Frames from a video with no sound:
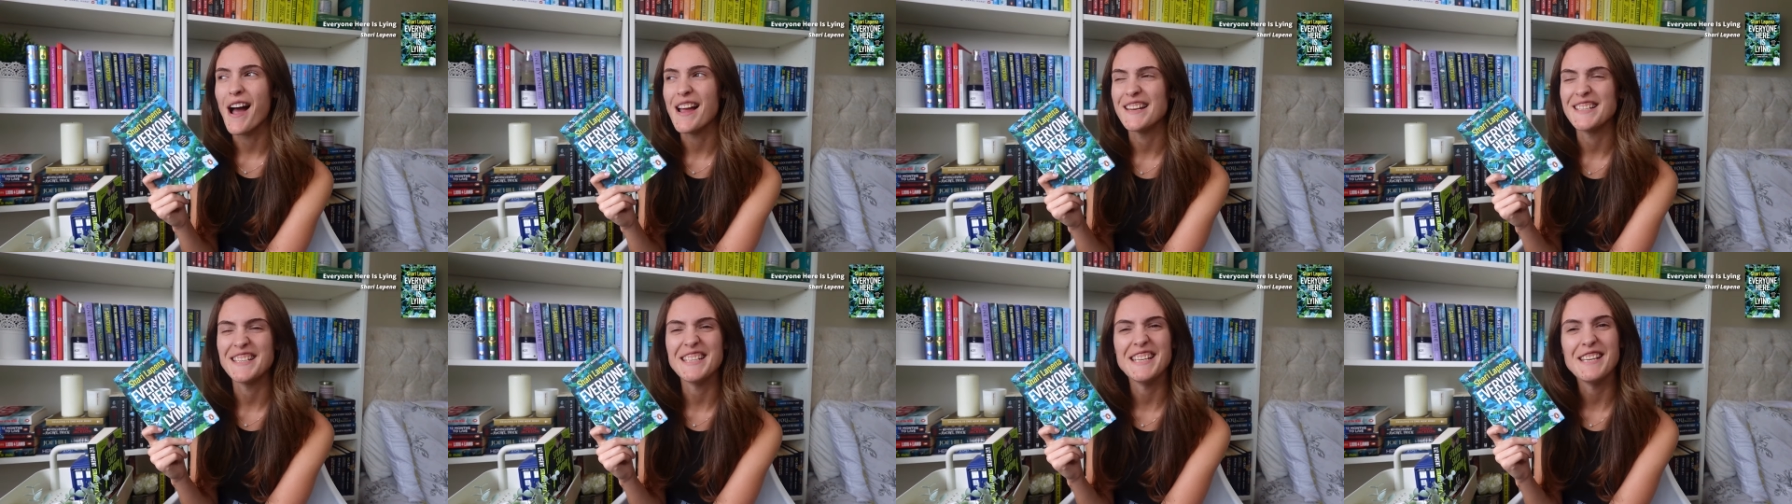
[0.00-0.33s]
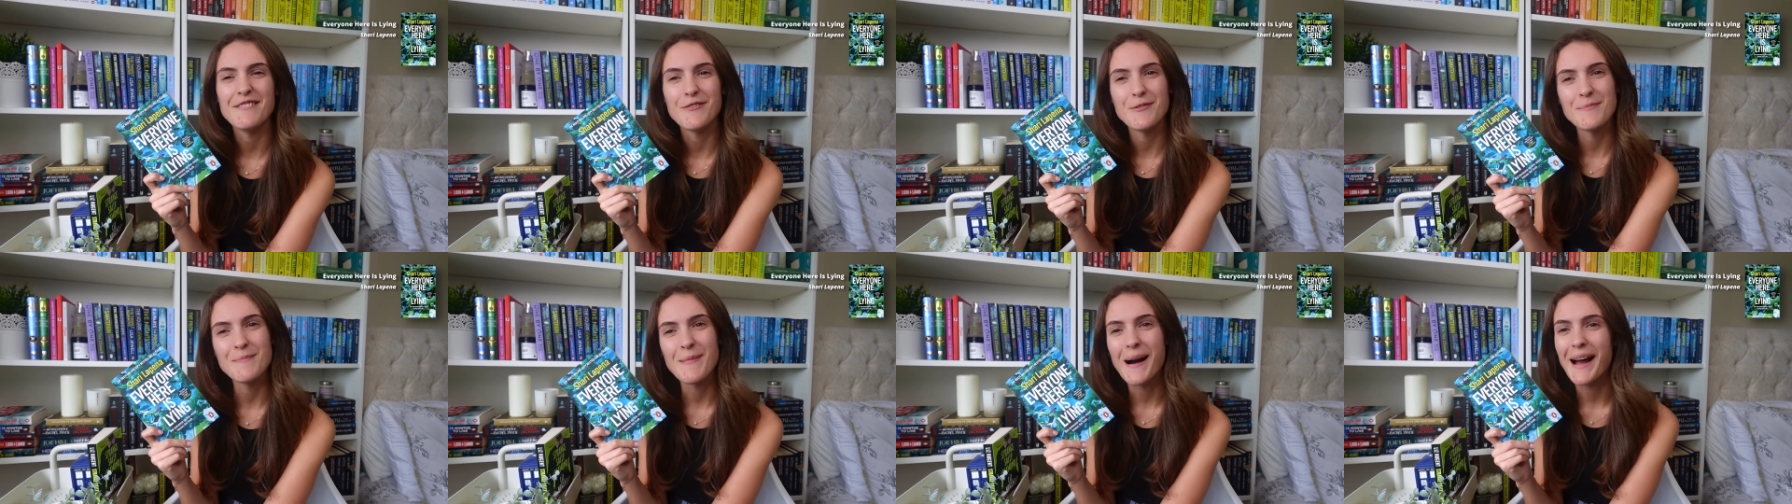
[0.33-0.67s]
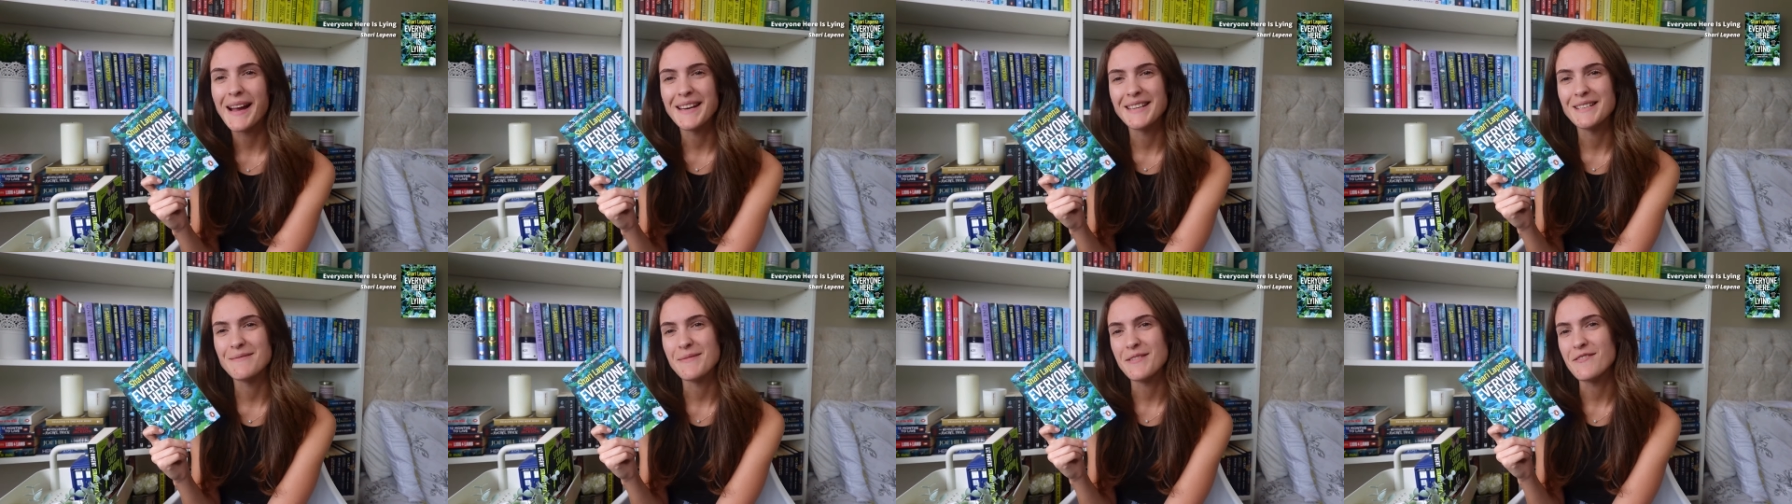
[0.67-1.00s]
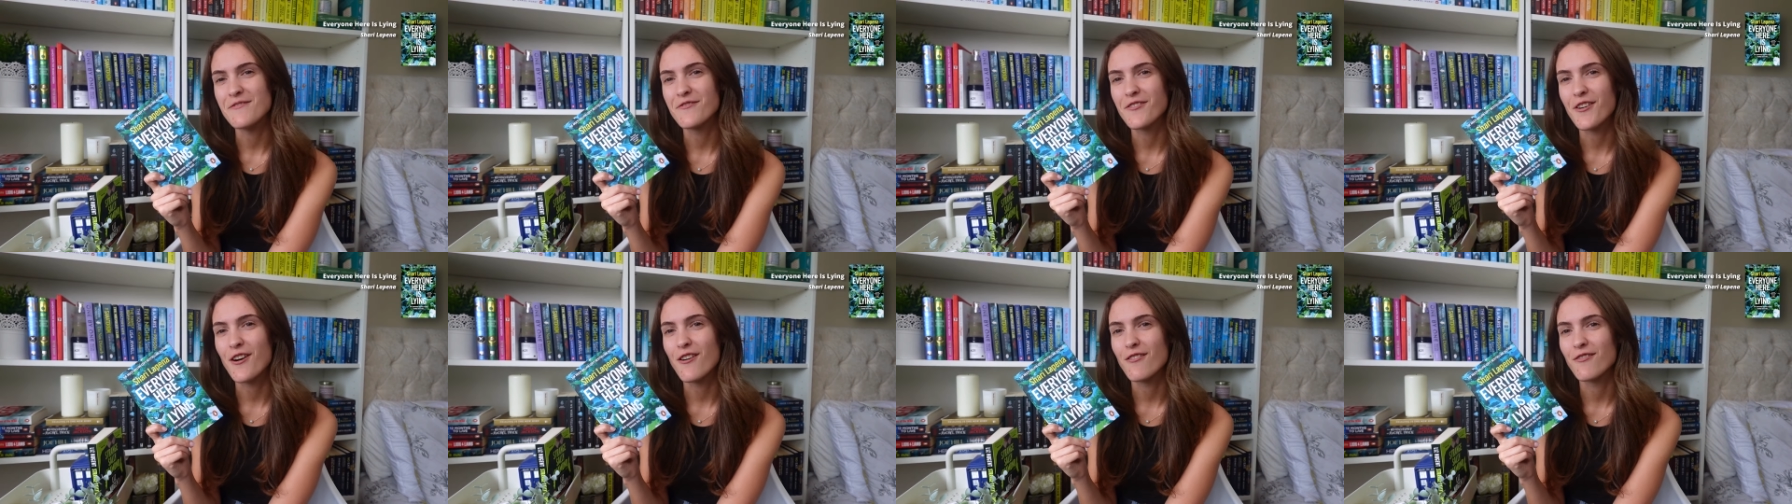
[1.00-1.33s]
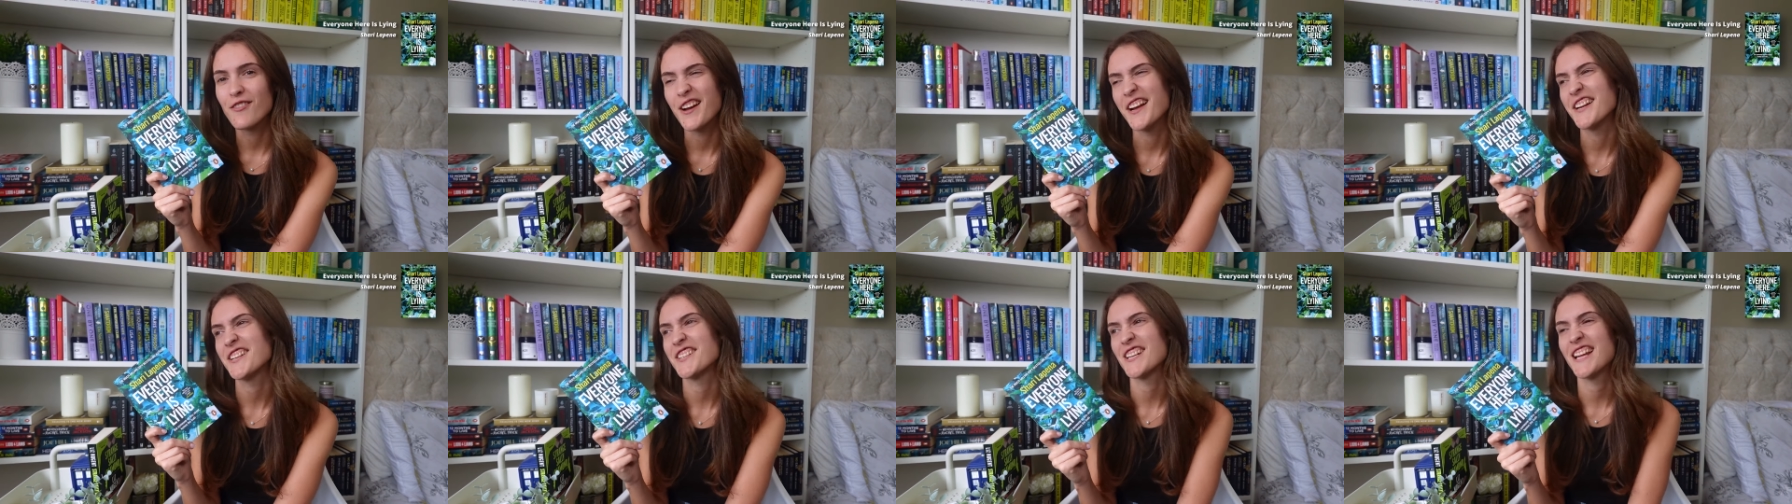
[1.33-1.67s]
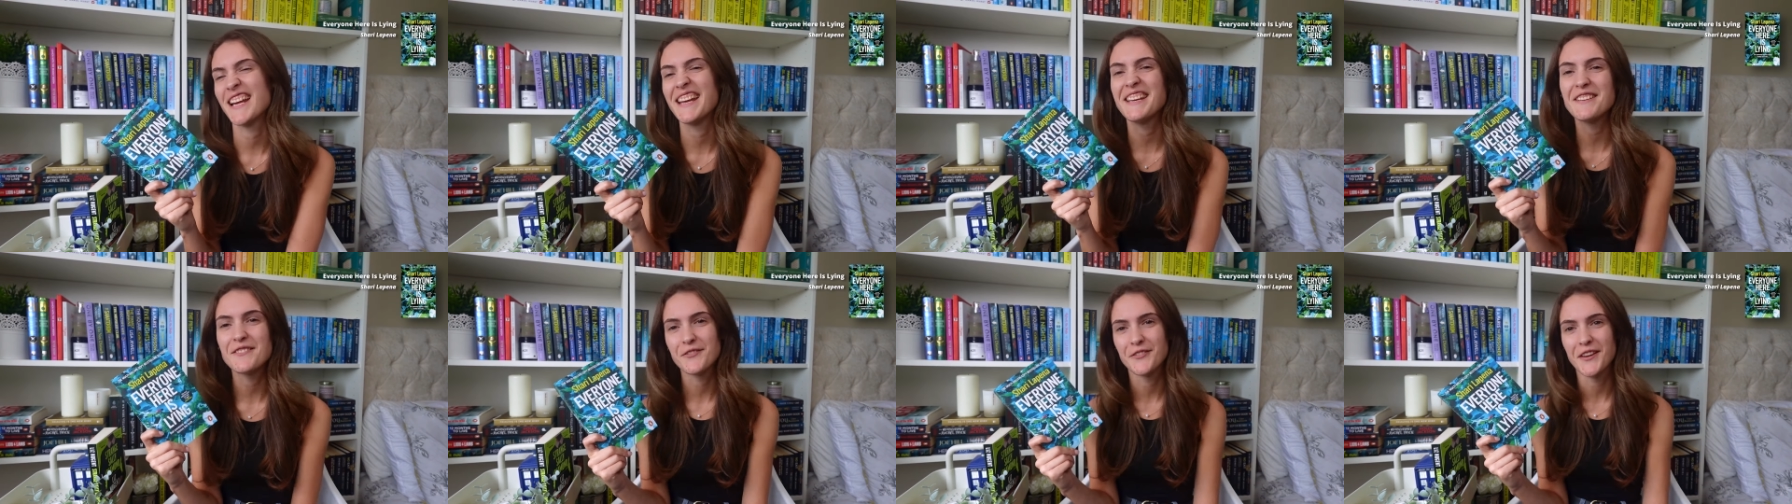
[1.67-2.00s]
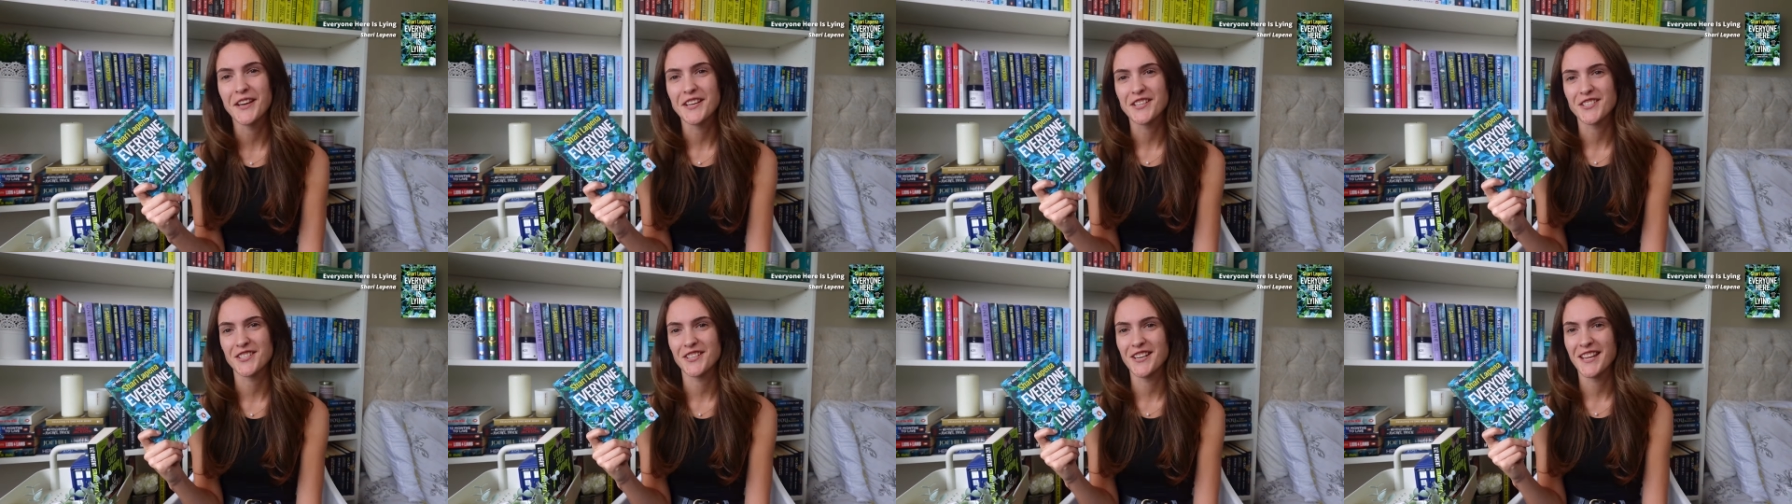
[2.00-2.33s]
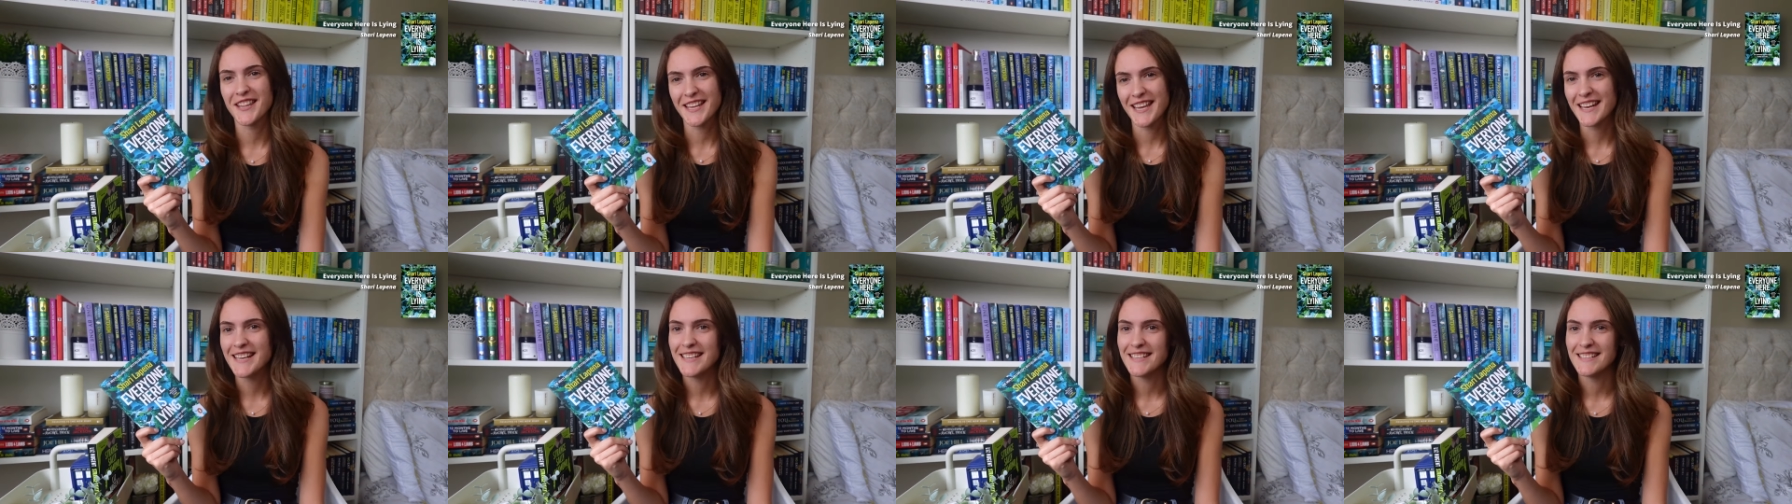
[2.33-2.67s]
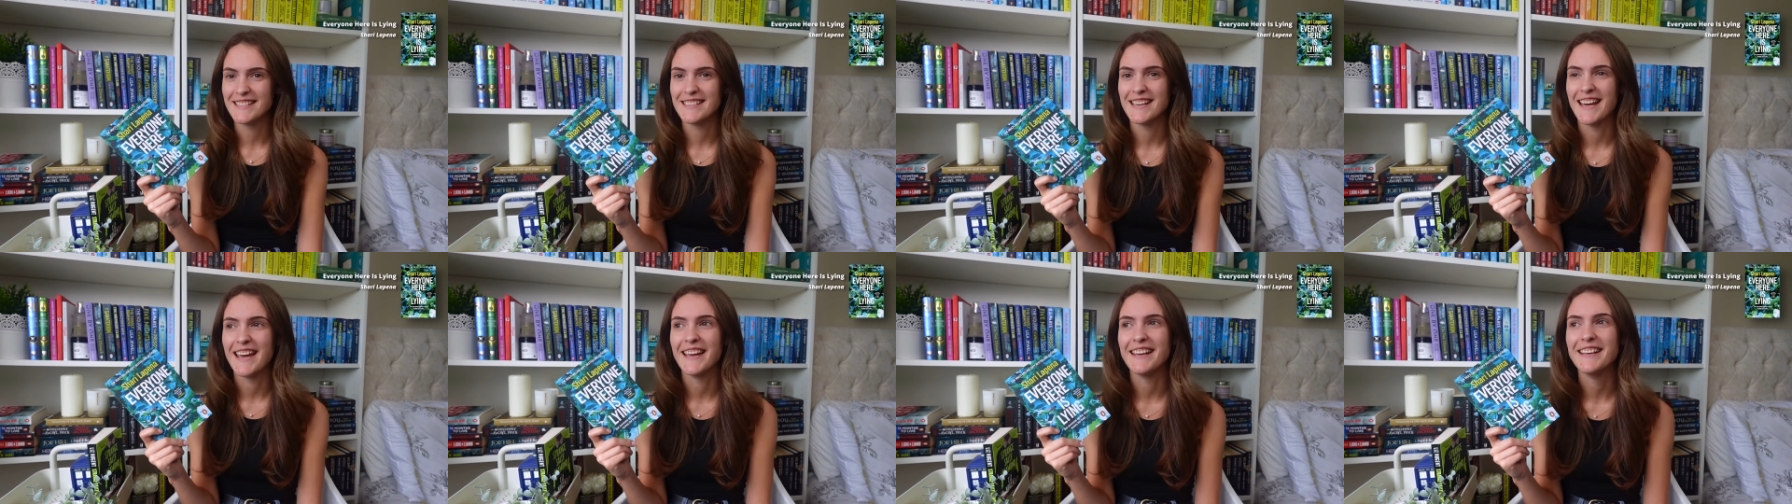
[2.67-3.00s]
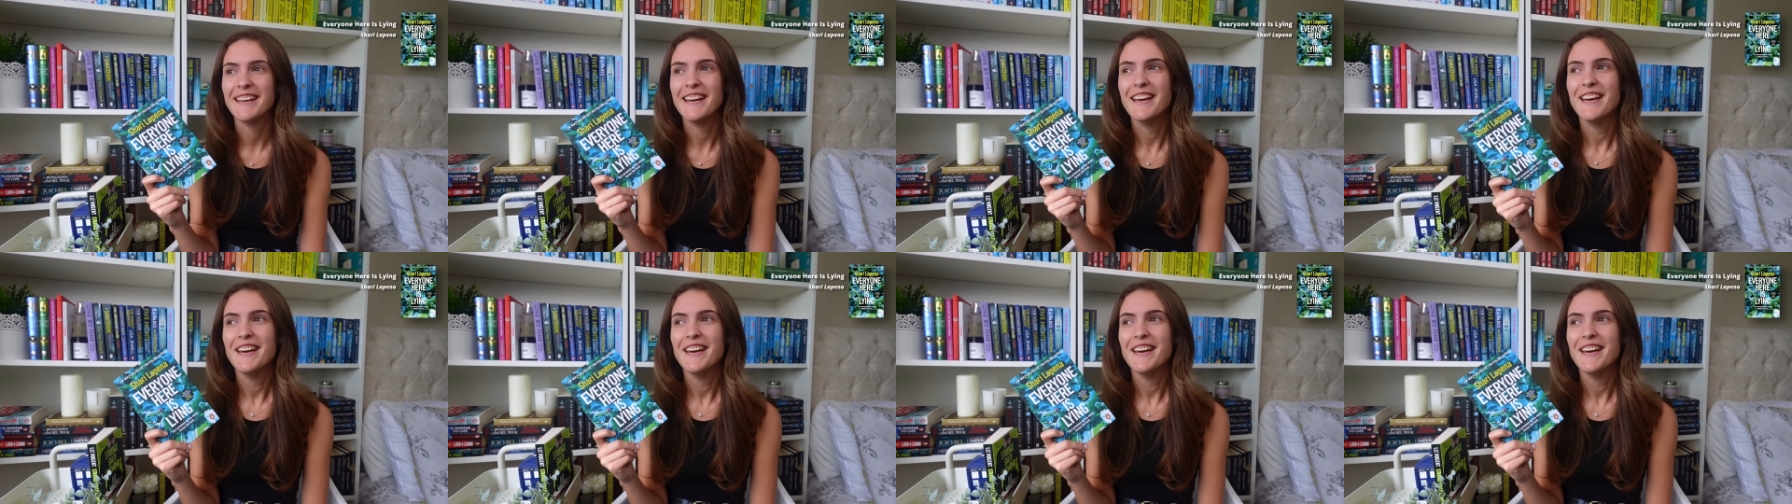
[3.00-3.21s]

I didn't even mind it being far-fetched. Like it's fiction at the end of the day.